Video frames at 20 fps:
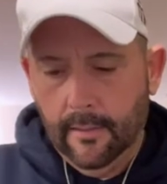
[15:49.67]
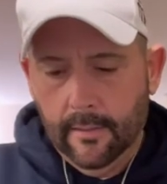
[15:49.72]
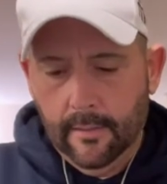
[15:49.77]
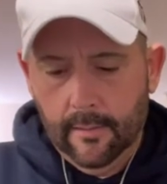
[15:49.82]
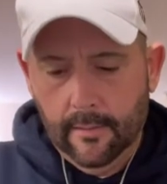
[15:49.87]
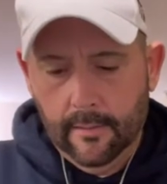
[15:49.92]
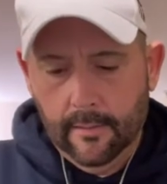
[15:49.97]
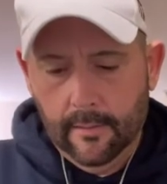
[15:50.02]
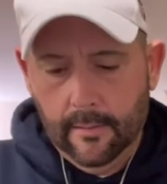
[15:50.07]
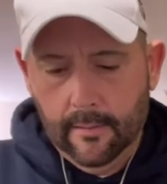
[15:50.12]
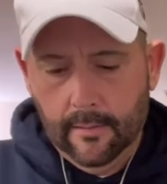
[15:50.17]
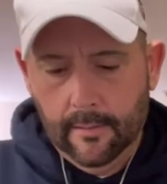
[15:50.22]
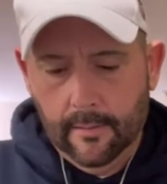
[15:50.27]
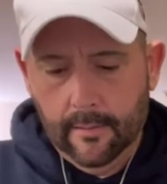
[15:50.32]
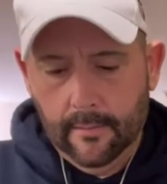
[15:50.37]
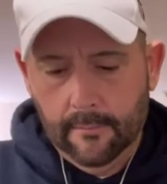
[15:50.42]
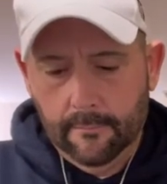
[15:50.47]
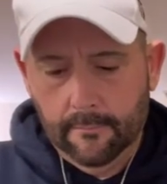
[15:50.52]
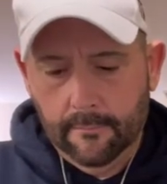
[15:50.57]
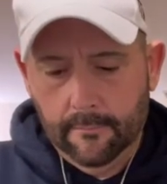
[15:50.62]

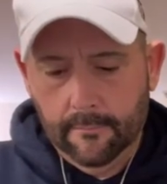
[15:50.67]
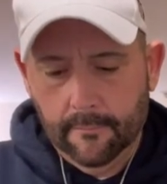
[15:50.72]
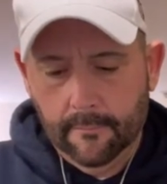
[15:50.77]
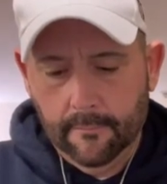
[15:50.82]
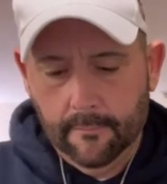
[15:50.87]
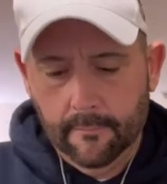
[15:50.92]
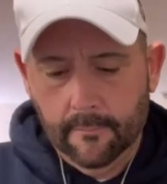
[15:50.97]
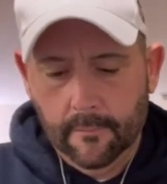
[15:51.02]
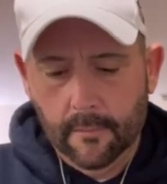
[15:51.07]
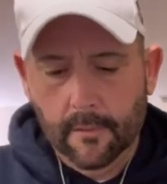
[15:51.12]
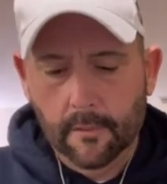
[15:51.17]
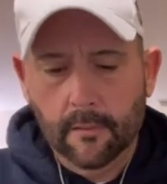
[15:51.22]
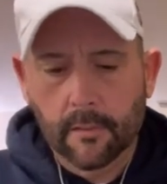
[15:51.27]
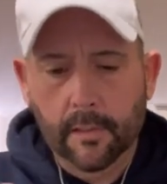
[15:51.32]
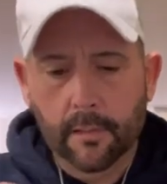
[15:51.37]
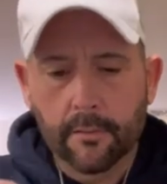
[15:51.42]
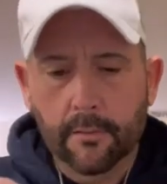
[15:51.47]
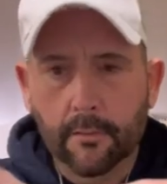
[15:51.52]
Um, okay,